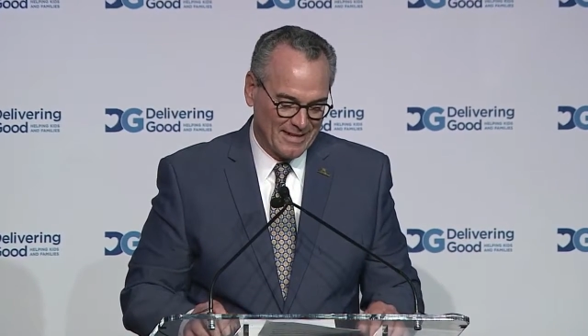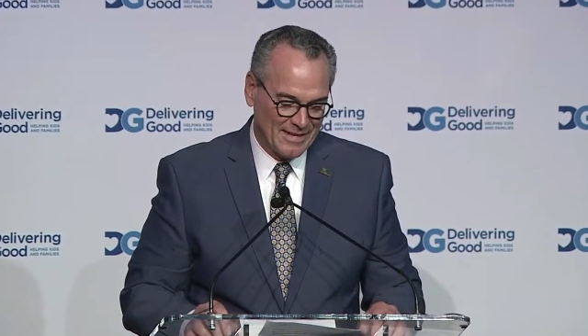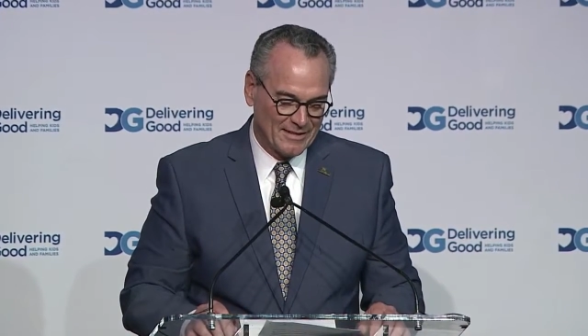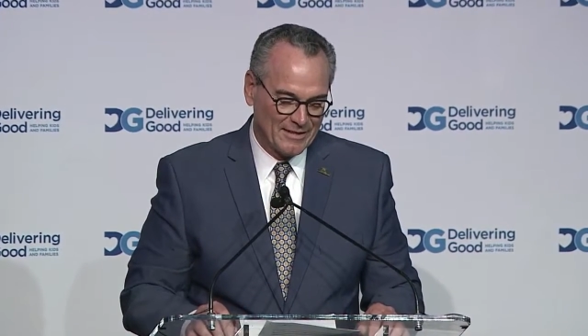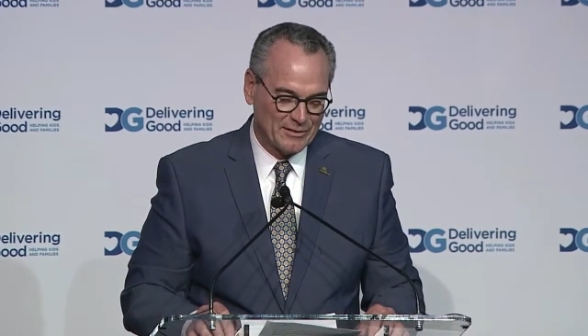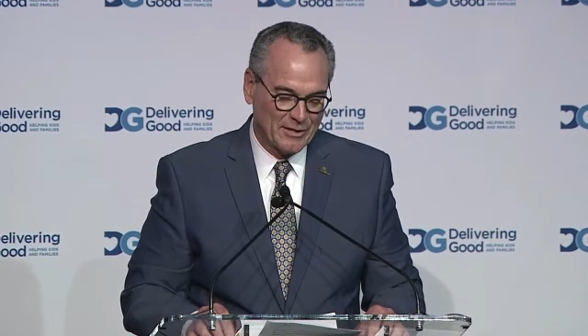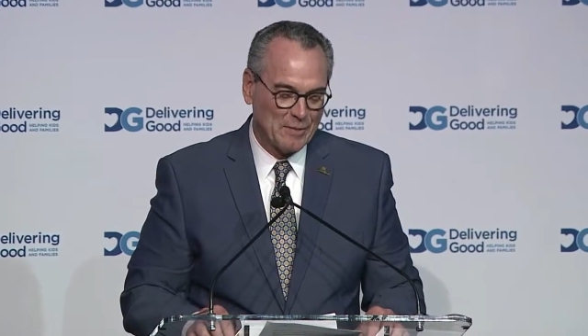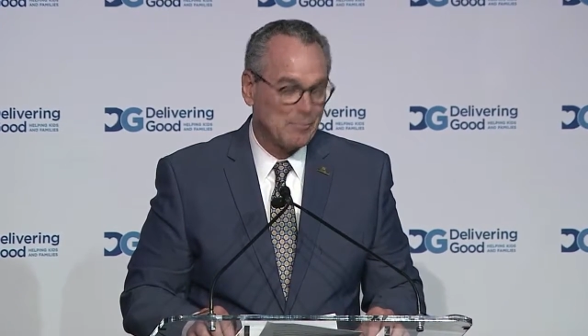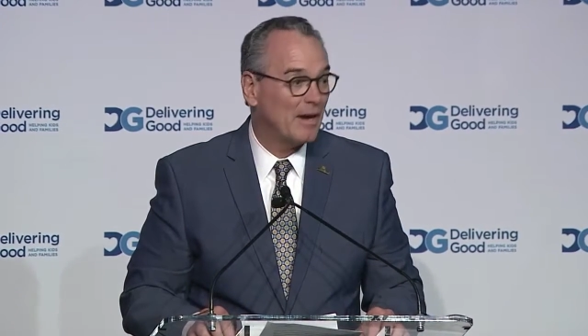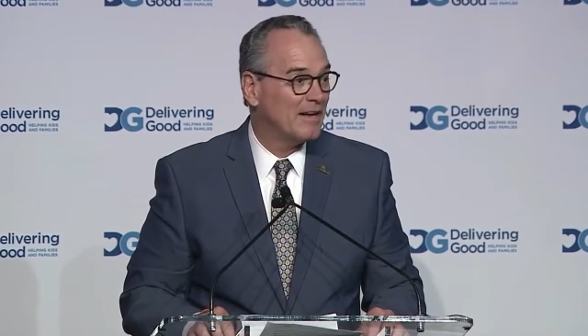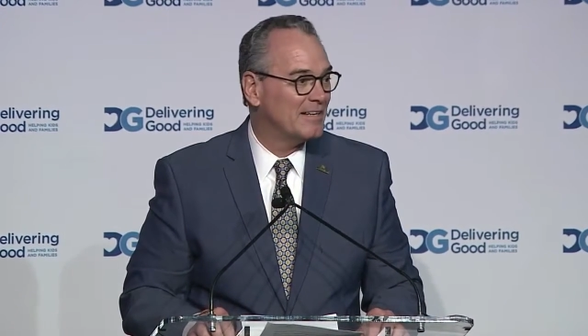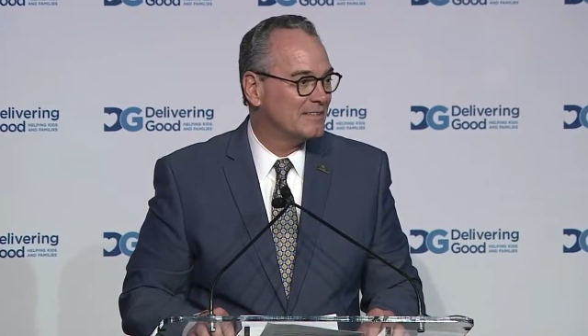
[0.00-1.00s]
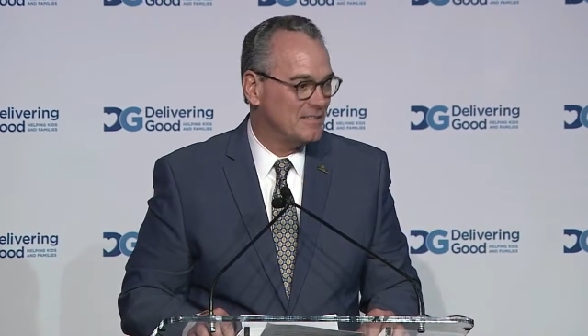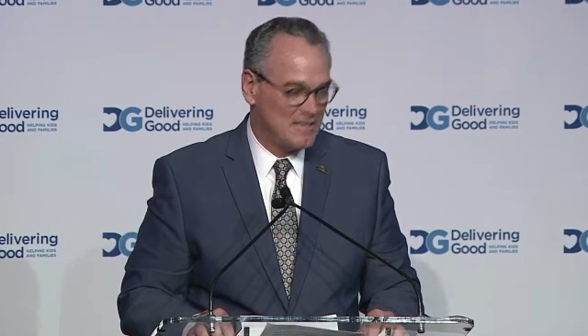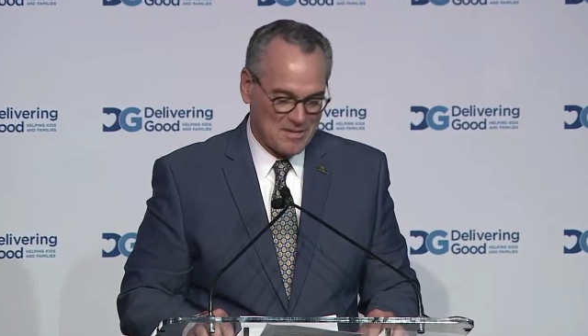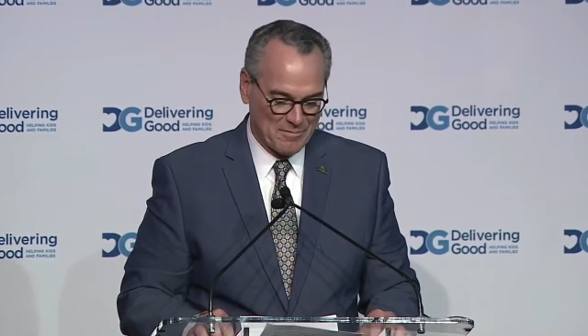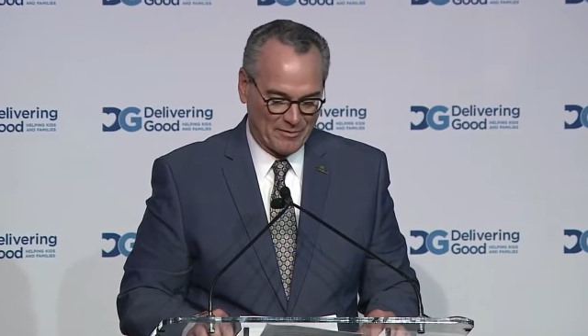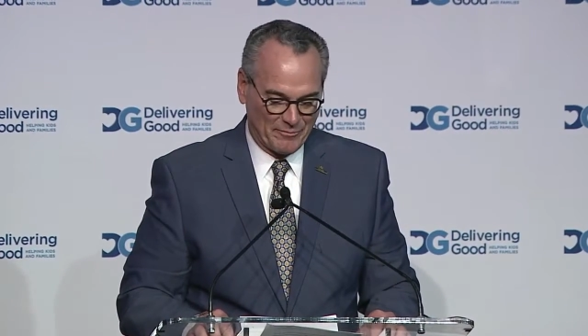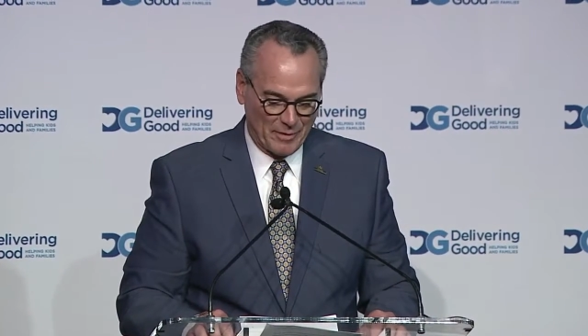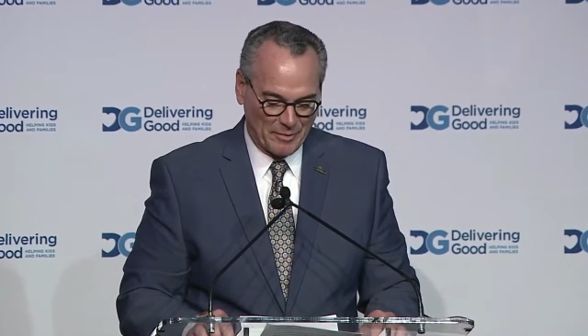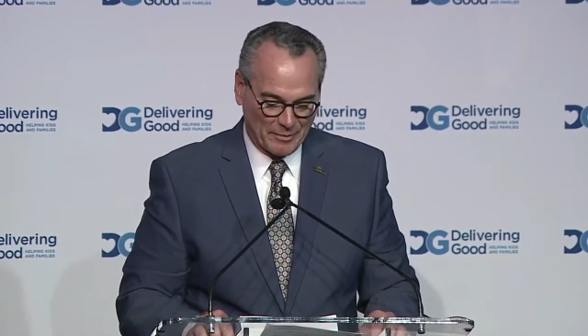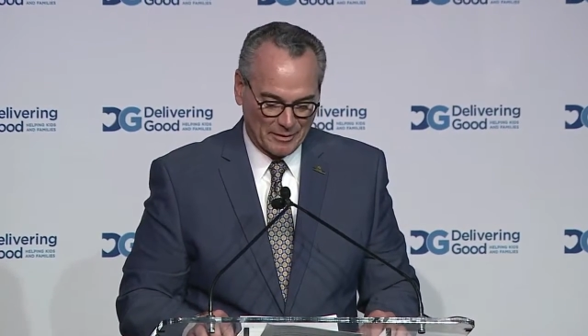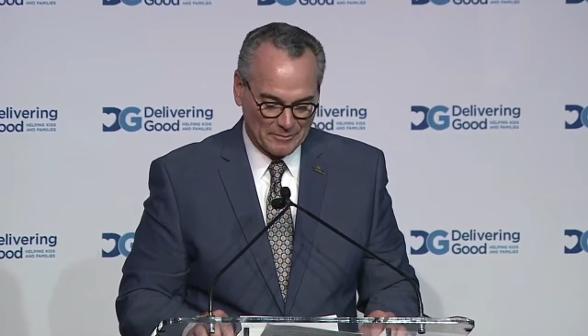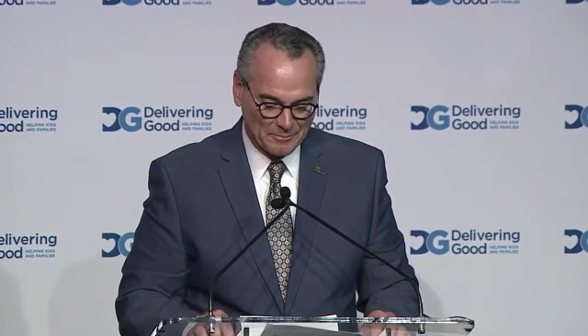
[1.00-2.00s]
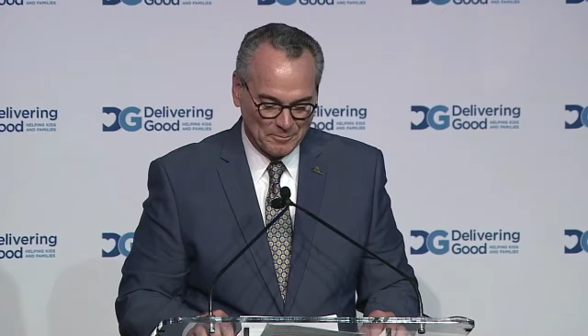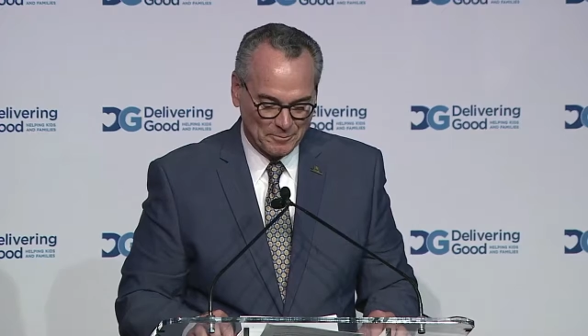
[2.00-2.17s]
they're done by a team of people.